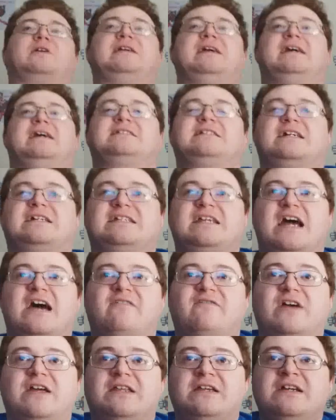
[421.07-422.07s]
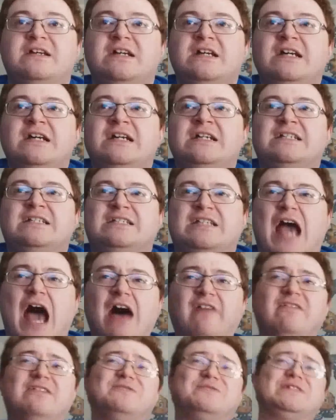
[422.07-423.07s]
kick to Kevin.
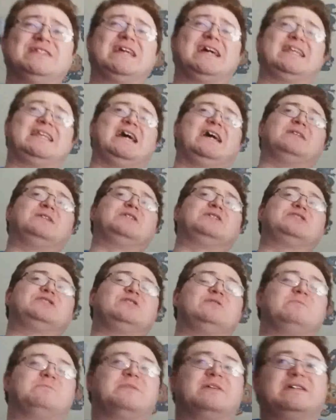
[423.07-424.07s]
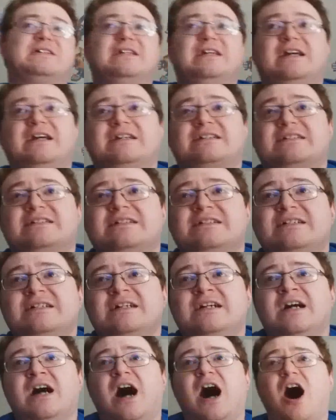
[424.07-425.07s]
Kevin with another super kick.
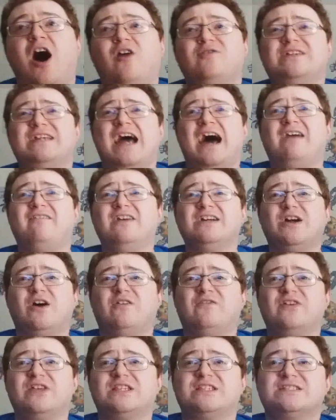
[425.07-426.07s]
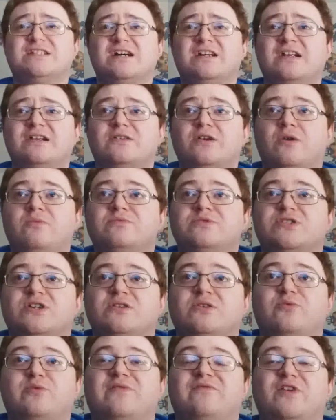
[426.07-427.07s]
Oh, Kevin going for the stunner. Oh,
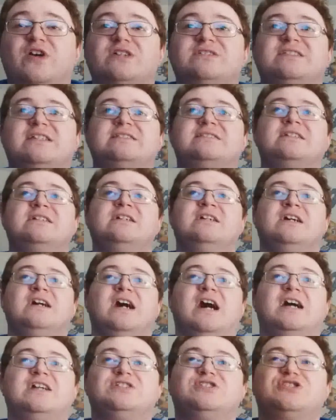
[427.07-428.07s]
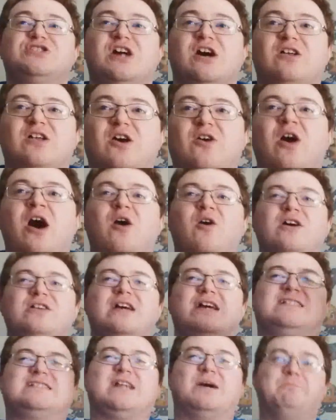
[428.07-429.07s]
Solo reverses. And Solo with
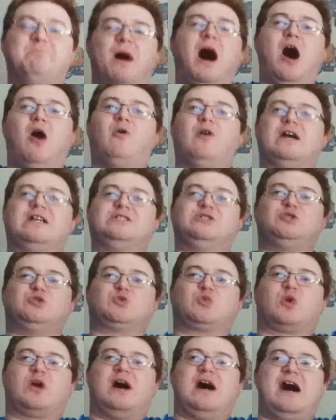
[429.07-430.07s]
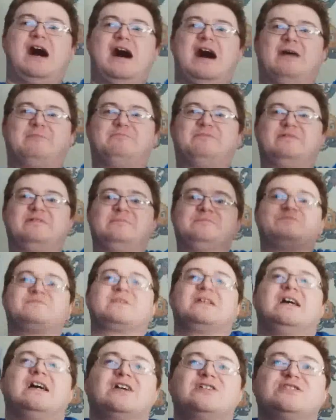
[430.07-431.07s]
a Samoan drop.
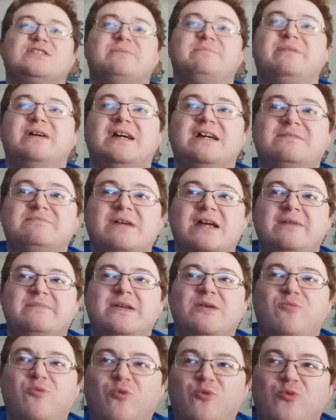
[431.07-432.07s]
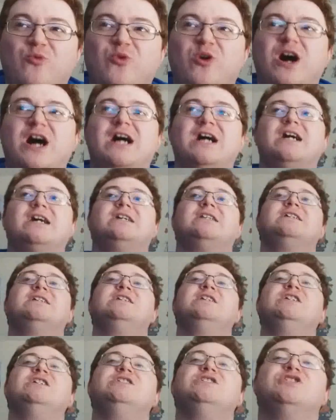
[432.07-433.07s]
Here's the pin, baby. 1,
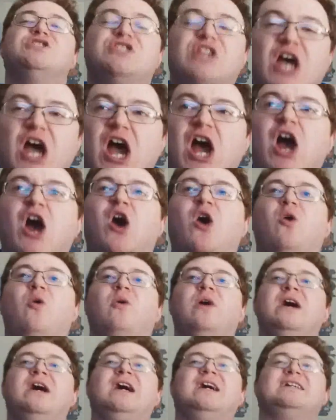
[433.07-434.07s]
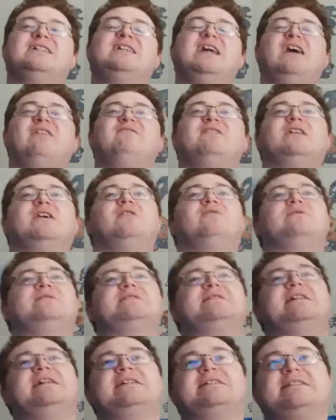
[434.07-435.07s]
2. Kevin
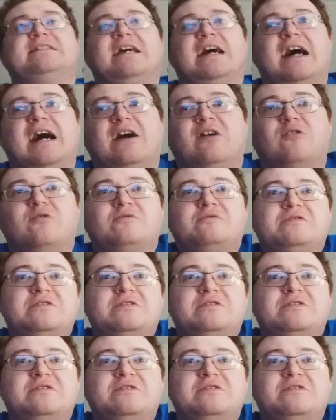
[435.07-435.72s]
Owens kicks out.